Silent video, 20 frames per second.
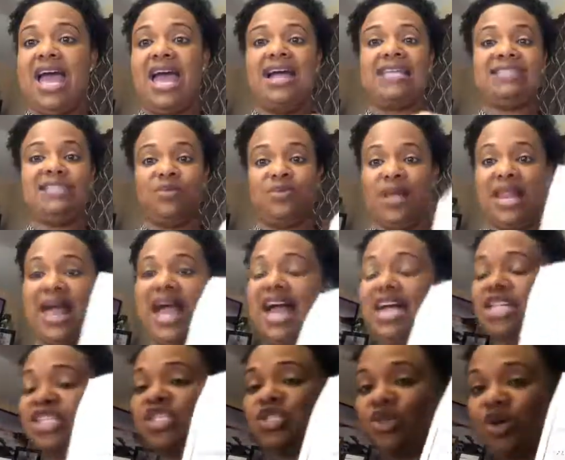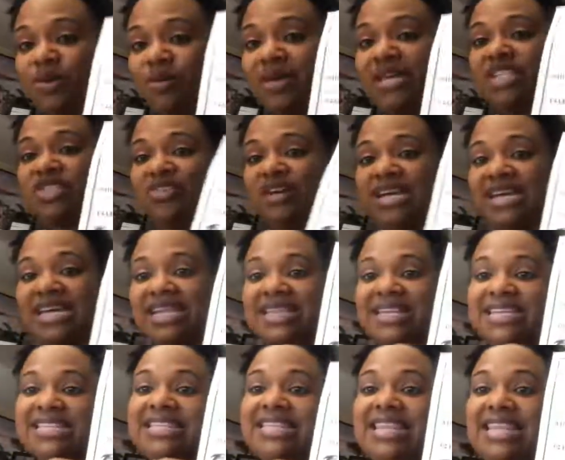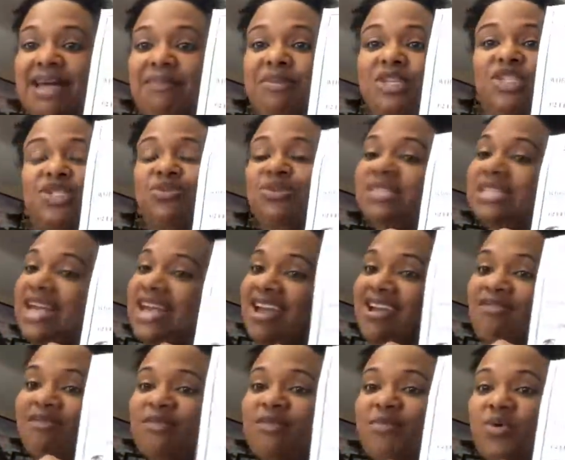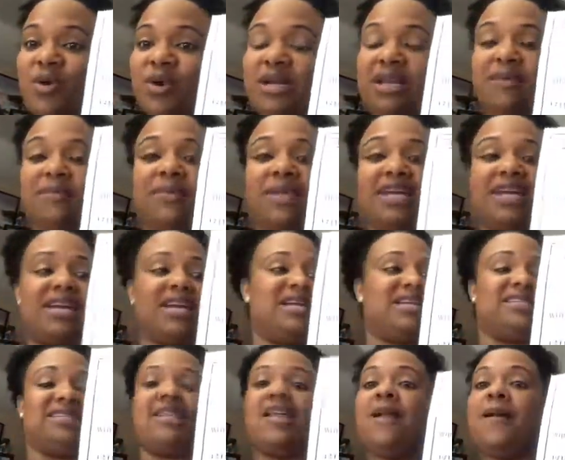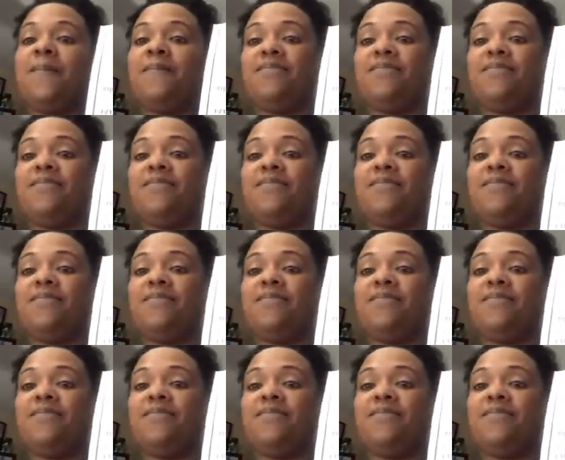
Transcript: I said, well, I sure be drinking this lemon juice every morning, because